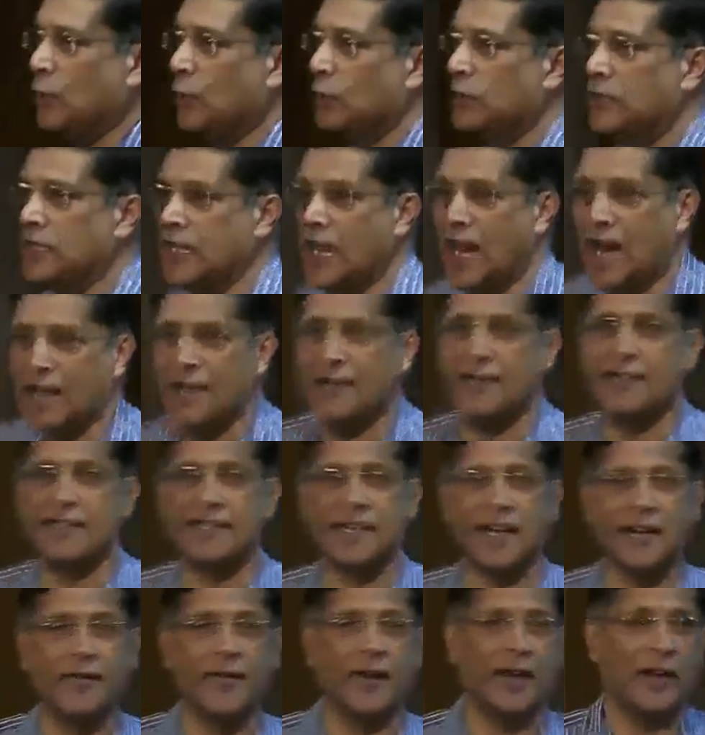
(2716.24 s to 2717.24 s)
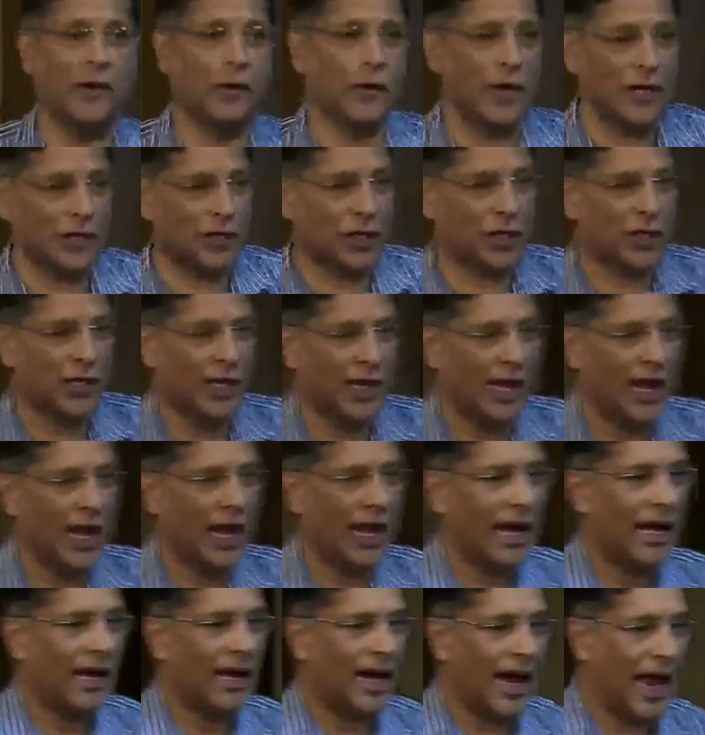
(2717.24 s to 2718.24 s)
uh, you know, the undeserving rich.
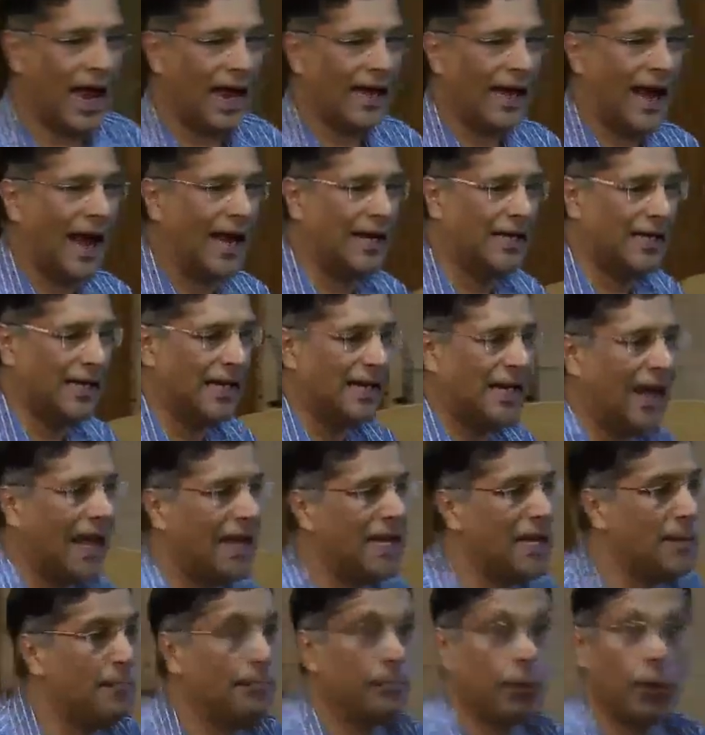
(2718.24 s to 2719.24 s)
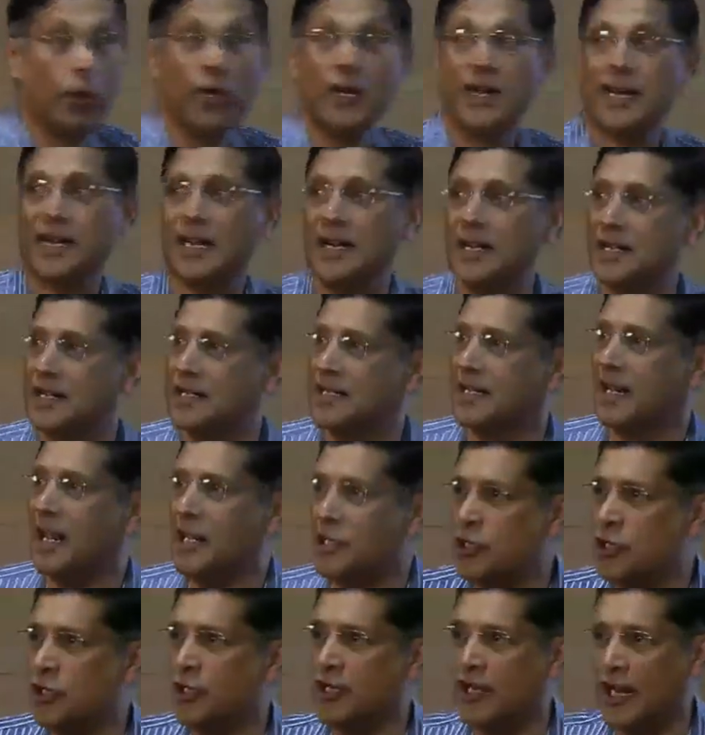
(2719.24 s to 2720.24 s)
Uh, and, and, in any political
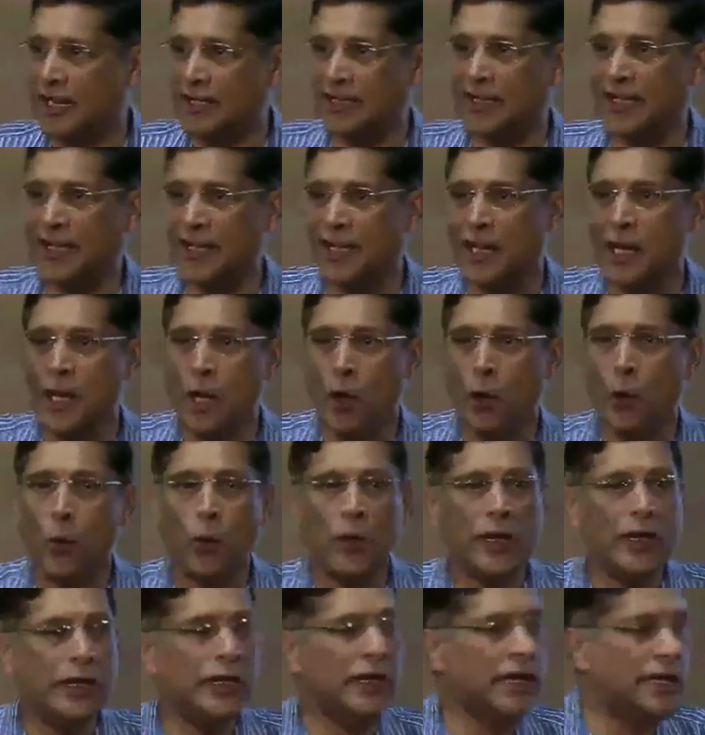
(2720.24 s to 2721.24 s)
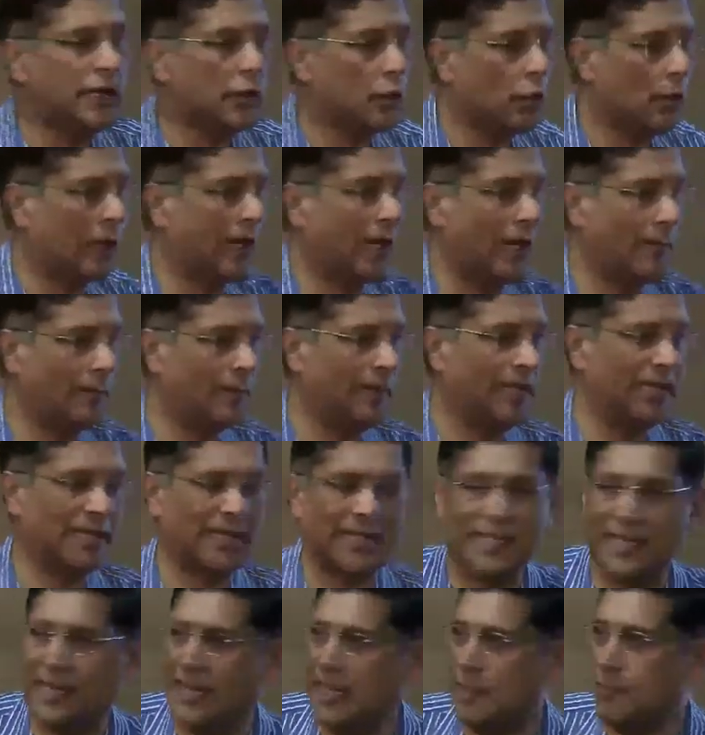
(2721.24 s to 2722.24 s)
discussion, I think we need to keep
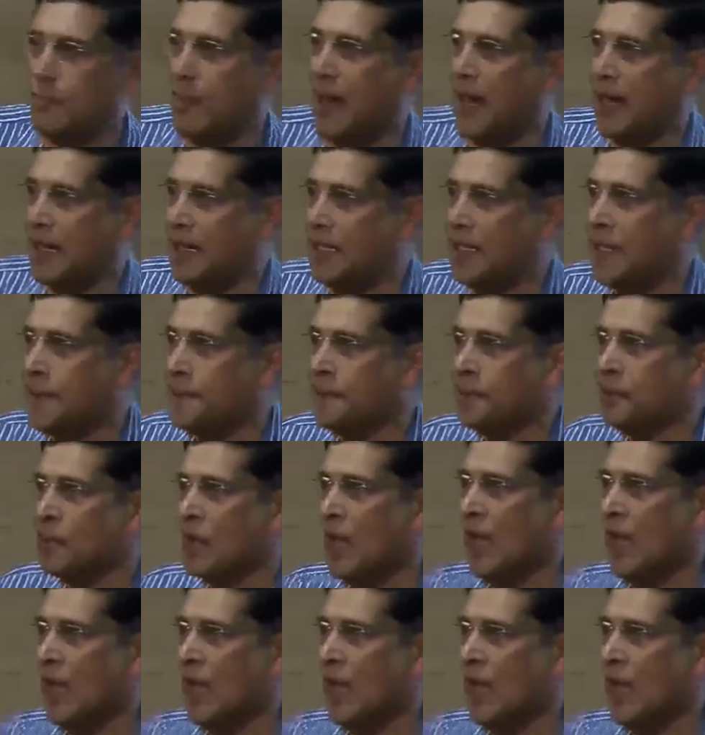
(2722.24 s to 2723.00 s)
this in mind.